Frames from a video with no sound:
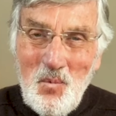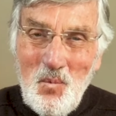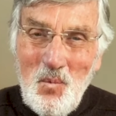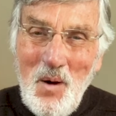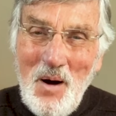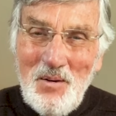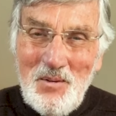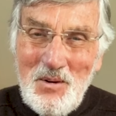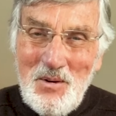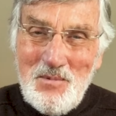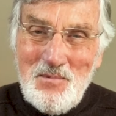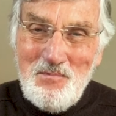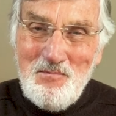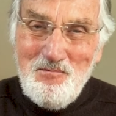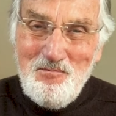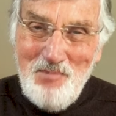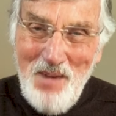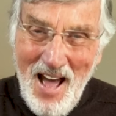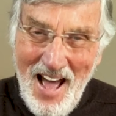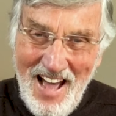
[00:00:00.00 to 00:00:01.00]

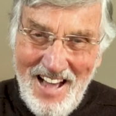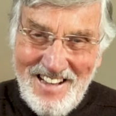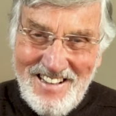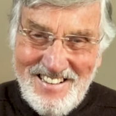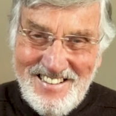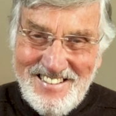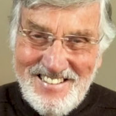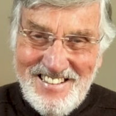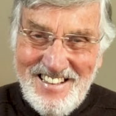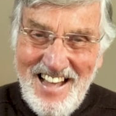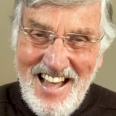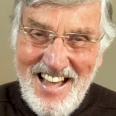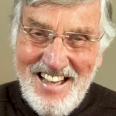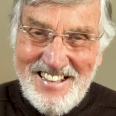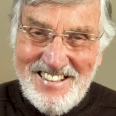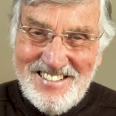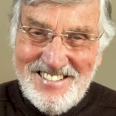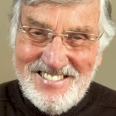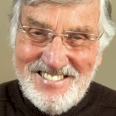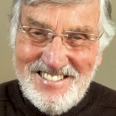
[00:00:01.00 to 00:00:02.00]
Welcome back.
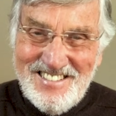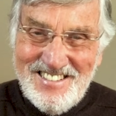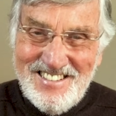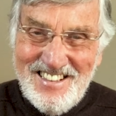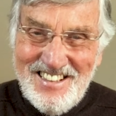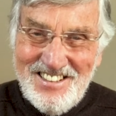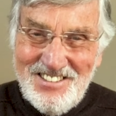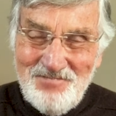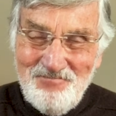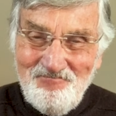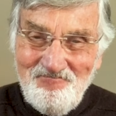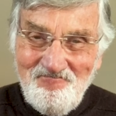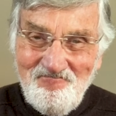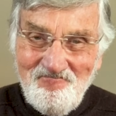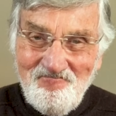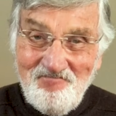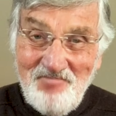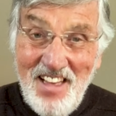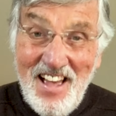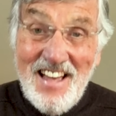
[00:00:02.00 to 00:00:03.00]
And um,
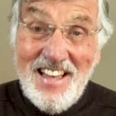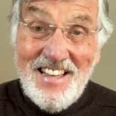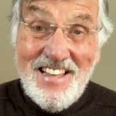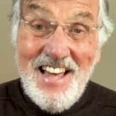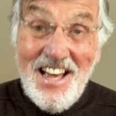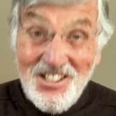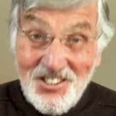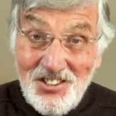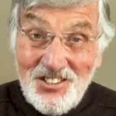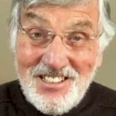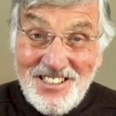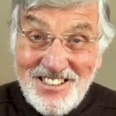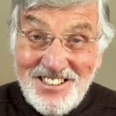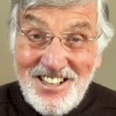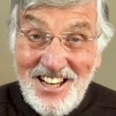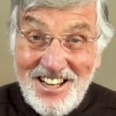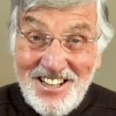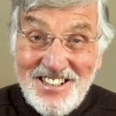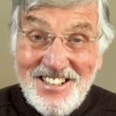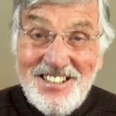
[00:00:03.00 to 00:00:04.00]

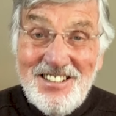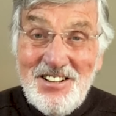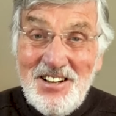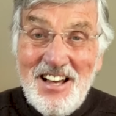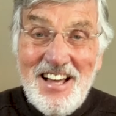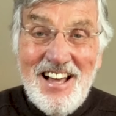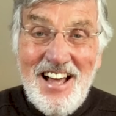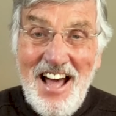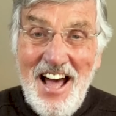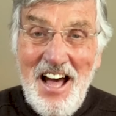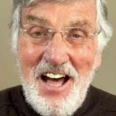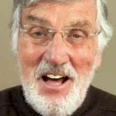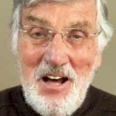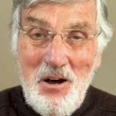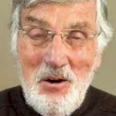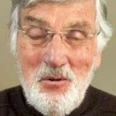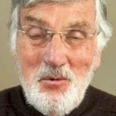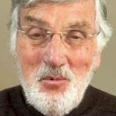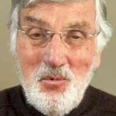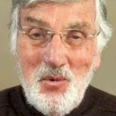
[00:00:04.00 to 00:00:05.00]
yesterday
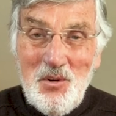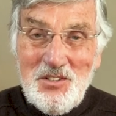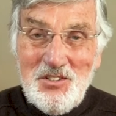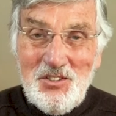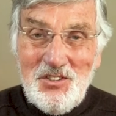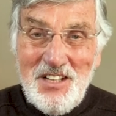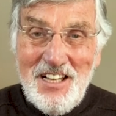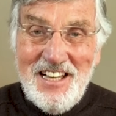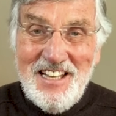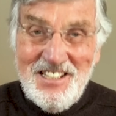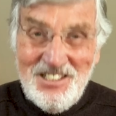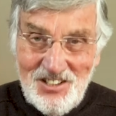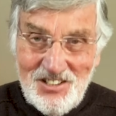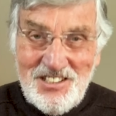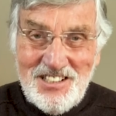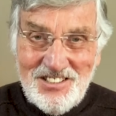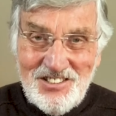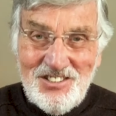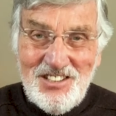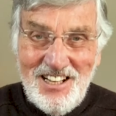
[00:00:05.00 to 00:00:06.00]
uh, was
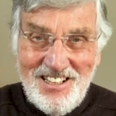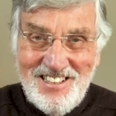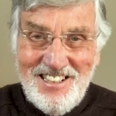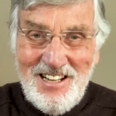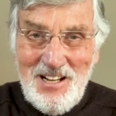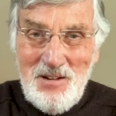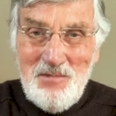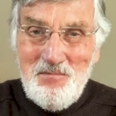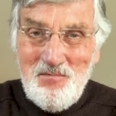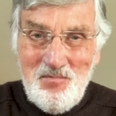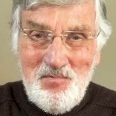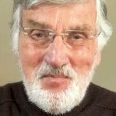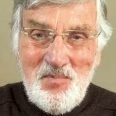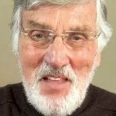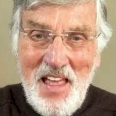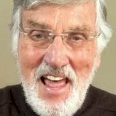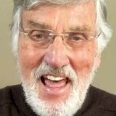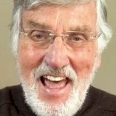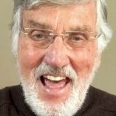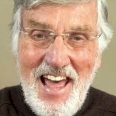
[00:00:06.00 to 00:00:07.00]
Easter Sunday.
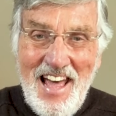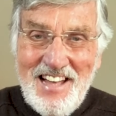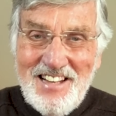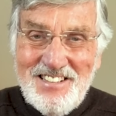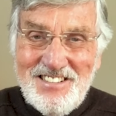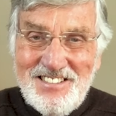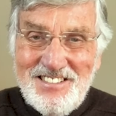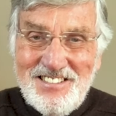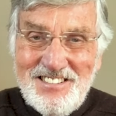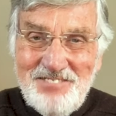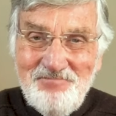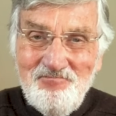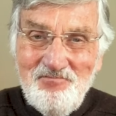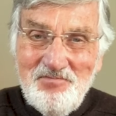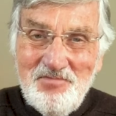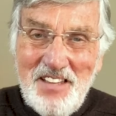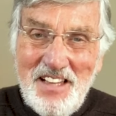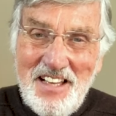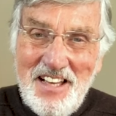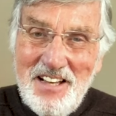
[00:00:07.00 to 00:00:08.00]
And
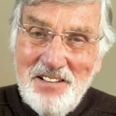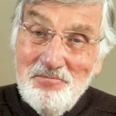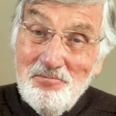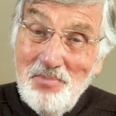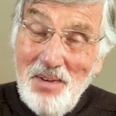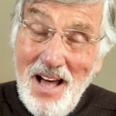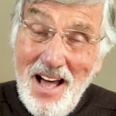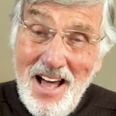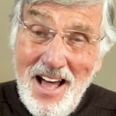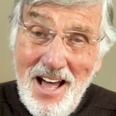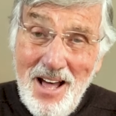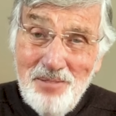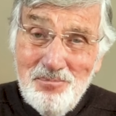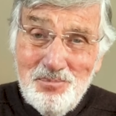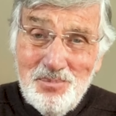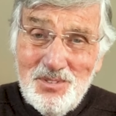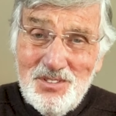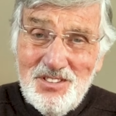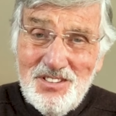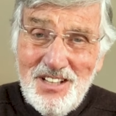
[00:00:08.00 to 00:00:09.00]
in
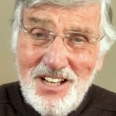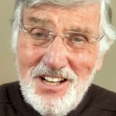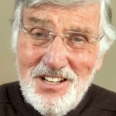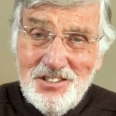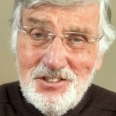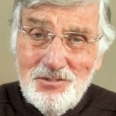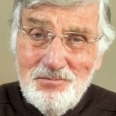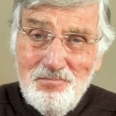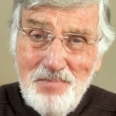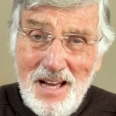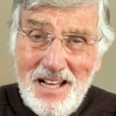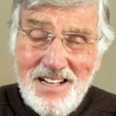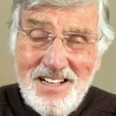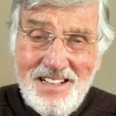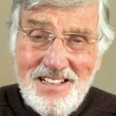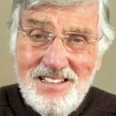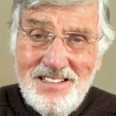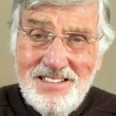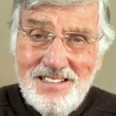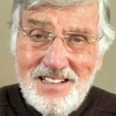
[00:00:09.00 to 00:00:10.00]
perhaps as
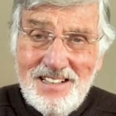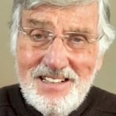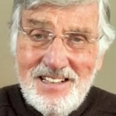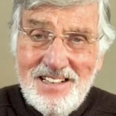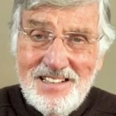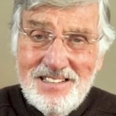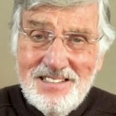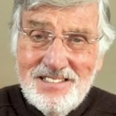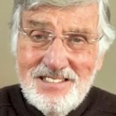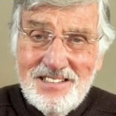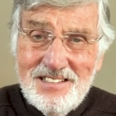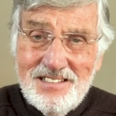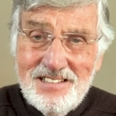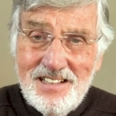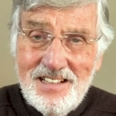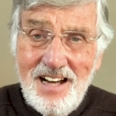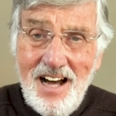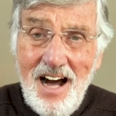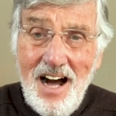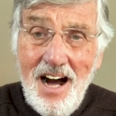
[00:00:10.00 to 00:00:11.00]
many as
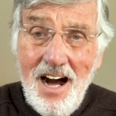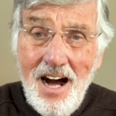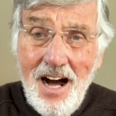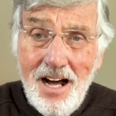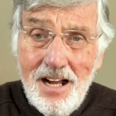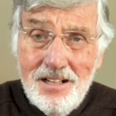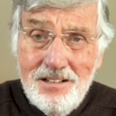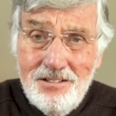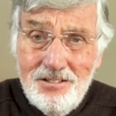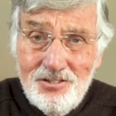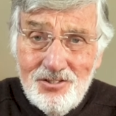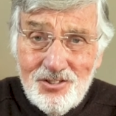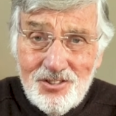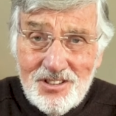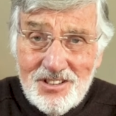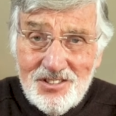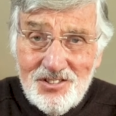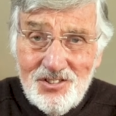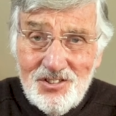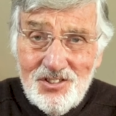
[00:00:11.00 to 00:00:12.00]

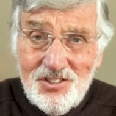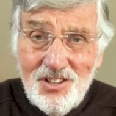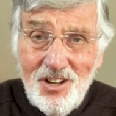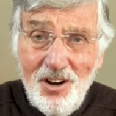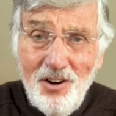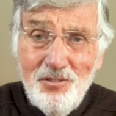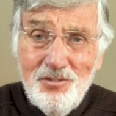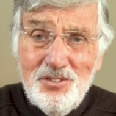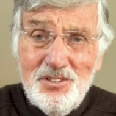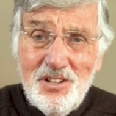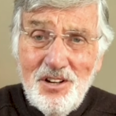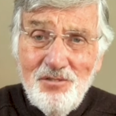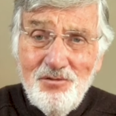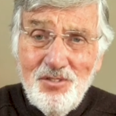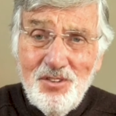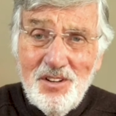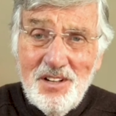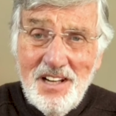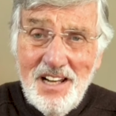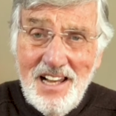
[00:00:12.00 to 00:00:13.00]
hundreds of
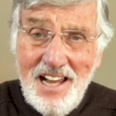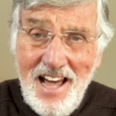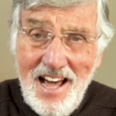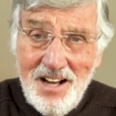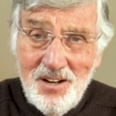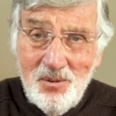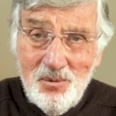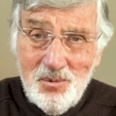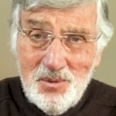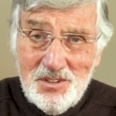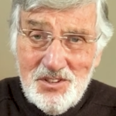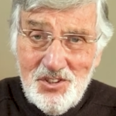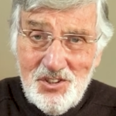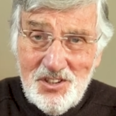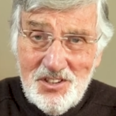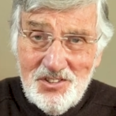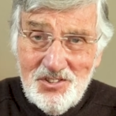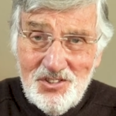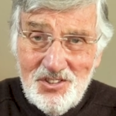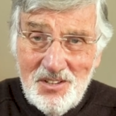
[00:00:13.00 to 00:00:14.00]
different
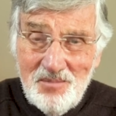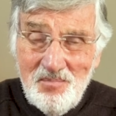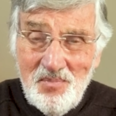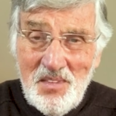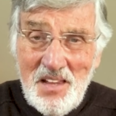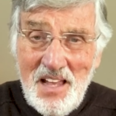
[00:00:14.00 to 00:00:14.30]
languages,